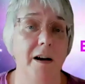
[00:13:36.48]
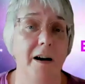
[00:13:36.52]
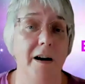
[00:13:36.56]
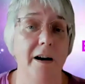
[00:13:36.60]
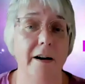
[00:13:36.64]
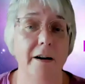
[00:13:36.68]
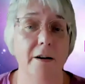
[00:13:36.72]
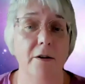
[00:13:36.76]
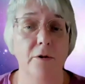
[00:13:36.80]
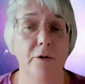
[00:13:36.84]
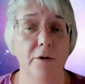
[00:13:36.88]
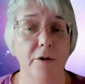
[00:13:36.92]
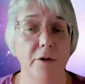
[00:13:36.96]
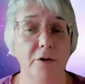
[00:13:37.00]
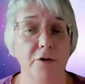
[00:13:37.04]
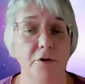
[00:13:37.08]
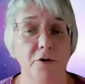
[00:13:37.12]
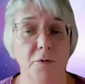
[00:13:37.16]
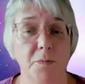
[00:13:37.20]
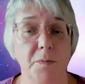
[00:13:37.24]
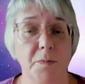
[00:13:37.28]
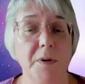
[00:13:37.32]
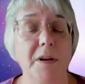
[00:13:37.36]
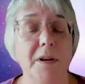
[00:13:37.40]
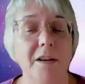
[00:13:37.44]
are going
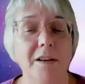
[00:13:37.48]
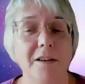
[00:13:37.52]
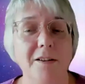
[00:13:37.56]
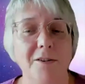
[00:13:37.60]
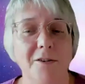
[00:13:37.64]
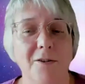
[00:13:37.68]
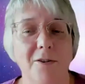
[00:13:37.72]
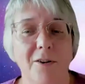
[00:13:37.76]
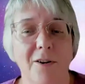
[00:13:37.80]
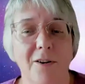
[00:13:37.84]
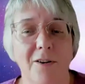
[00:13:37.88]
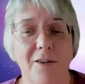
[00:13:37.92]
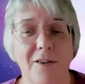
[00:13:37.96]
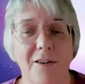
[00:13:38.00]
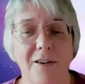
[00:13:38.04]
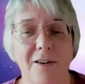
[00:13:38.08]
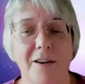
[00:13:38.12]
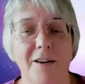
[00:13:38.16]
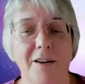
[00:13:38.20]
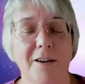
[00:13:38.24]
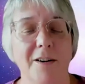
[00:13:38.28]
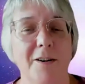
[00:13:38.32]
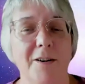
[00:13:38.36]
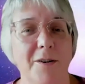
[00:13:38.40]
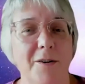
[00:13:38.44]
to be your
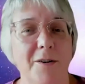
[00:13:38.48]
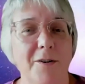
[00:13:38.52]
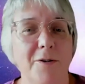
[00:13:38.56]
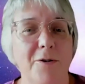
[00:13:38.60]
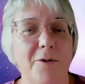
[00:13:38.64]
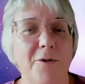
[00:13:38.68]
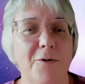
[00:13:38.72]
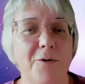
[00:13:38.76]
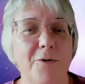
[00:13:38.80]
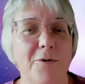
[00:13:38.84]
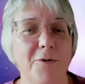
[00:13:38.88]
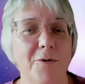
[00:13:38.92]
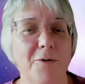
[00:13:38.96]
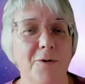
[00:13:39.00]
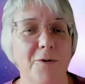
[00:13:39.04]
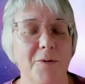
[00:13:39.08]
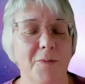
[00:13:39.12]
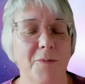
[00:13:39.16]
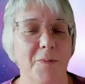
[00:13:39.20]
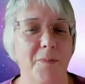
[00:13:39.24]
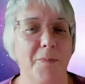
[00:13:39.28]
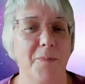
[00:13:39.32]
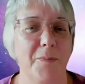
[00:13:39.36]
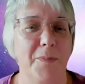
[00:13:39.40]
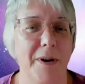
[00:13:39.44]
new
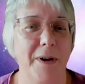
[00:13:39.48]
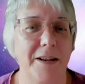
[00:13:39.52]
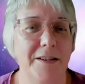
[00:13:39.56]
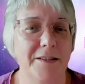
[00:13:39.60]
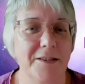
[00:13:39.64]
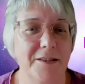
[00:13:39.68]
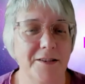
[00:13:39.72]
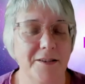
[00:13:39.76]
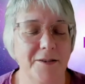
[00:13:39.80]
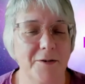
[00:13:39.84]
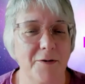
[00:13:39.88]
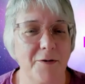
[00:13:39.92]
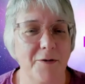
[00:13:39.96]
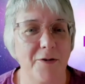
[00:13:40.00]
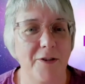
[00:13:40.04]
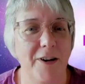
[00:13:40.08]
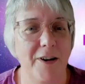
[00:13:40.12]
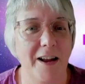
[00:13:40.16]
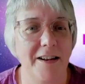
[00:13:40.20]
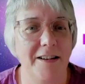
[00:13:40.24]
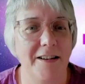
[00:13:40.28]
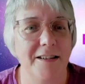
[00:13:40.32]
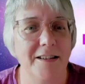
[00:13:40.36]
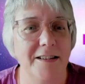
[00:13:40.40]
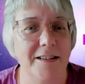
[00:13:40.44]
best
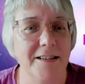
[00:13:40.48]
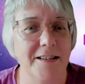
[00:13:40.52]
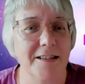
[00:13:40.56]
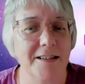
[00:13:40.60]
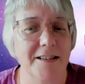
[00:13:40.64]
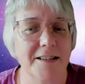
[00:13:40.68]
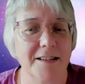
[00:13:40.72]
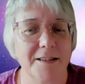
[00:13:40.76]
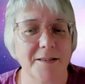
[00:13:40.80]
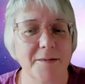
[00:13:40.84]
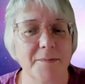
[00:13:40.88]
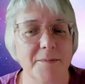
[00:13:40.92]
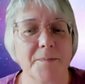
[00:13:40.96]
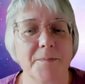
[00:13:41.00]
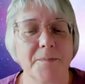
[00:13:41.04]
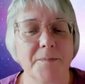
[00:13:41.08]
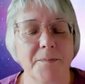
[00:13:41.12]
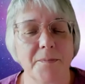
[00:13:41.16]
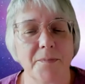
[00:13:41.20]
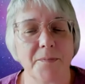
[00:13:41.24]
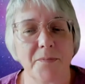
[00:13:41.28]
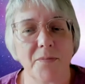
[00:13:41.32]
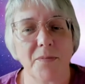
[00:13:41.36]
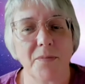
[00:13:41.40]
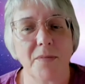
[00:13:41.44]
friends.
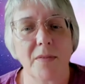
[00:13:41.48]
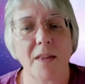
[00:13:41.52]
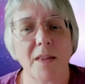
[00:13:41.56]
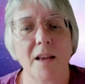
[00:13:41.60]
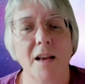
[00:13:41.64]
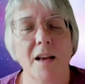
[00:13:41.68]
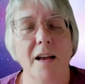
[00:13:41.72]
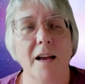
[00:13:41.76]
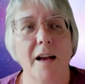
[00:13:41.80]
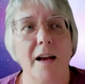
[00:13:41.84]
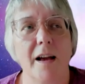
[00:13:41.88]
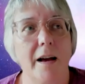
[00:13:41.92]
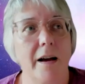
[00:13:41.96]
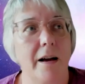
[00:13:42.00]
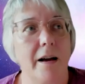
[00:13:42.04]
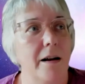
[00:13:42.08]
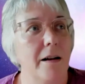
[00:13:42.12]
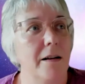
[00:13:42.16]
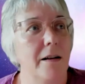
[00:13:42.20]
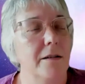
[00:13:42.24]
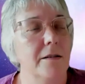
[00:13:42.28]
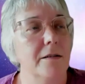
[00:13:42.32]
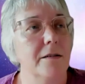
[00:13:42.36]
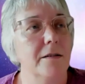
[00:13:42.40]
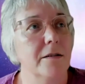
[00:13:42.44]

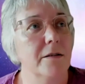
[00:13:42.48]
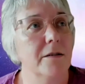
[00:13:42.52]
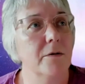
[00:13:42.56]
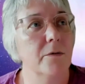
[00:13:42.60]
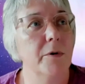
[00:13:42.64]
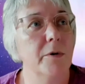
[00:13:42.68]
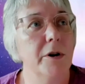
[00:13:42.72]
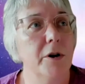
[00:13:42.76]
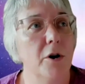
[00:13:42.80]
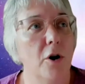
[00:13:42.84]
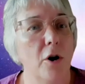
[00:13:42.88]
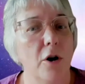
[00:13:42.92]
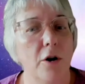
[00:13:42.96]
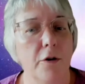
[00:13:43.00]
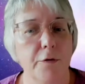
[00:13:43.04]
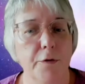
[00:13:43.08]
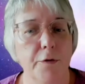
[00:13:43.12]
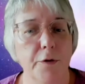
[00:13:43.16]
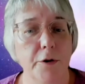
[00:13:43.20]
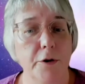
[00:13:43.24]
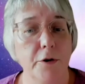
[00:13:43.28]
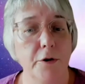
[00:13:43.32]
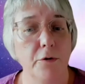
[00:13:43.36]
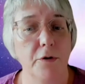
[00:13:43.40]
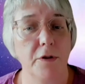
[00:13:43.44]
And we
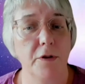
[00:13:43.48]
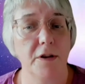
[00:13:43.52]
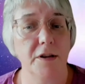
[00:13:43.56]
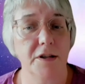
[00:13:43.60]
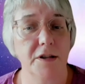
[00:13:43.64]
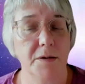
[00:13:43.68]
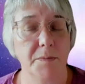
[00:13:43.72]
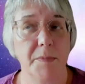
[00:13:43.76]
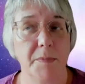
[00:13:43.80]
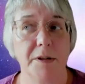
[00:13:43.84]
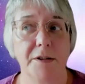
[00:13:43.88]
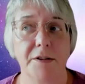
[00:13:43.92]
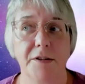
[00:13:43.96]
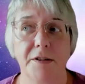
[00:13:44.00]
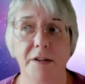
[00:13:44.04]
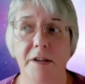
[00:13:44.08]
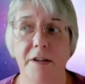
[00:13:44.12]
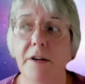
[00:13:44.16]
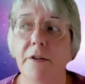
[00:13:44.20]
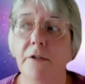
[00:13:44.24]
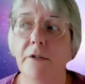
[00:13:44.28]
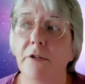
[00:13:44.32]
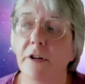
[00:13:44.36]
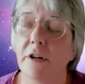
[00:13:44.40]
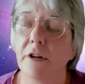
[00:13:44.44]
offer you this
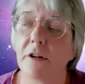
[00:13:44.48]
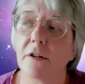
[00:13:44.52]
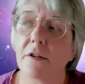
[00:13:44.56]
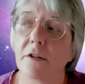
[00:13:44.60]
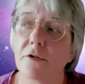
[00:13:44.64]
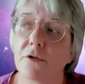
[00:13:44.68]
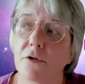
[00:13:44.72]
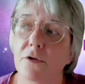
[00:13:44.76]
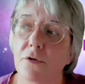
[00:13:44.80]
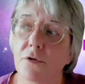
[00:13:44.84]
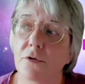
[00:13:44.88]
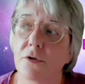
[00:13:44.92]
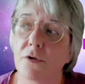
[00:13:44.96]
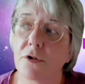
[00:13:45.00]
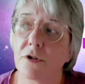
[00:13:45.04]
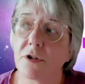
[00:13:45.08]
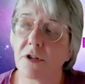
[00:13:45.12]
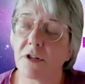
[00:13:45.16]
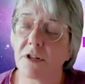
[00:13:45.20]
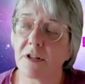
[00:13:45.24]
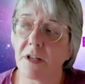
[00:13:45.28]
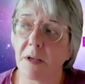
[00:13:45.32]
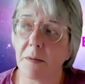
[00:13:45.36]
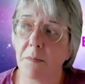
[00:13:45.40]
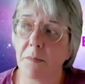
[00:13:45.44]
material to
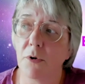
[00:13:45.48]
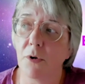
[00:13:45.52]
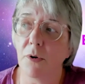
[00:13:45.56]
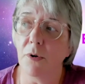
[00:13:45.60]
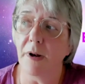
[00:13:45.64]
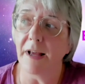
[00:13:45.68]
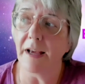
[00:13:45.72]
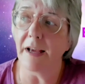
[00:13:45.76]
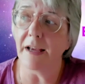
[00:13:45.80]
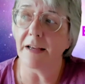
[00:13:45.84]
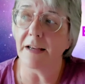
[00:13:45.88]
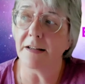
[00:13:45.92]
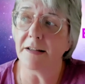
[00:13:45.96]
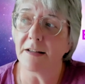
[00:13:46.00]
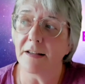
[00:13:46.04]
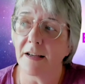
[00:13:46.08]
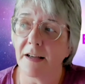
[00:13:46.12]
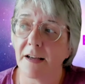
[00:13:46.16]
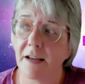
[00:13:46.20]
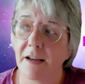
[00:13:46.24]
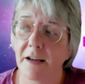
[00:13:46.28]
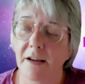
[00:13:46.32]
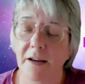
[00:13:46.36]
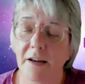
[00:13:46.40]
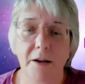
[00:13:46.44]
stimulate
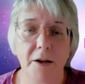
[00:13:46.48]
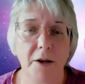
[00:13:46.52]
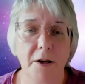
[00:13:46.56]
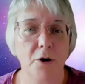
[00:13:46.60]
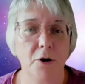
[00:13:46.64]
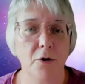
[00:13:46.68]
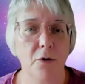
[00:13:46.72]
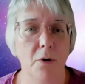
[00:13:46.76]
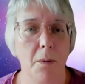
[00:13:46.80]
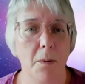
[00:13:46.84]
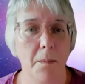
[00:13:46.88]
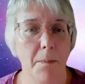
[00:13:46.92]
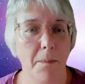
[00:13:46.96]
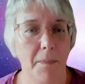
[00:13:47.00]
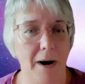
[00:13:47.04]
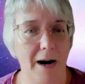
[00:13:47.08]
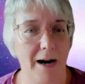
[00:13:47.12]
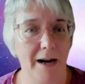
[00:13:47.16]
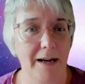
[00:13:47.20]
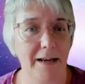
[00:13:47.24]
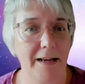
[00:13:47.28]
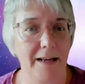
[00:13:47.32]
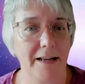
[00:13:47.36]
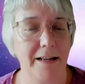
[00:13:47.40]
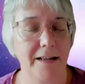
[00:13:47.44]
your
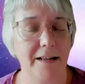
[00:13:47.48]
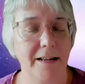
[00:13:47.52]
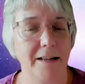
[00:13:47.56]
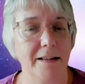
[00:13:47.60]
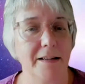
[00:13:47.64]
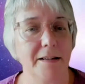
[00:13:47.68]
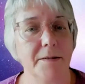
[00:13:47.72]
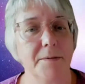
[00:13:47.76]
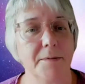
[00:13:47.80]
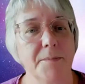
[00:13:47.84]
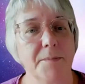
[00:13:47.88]
mind.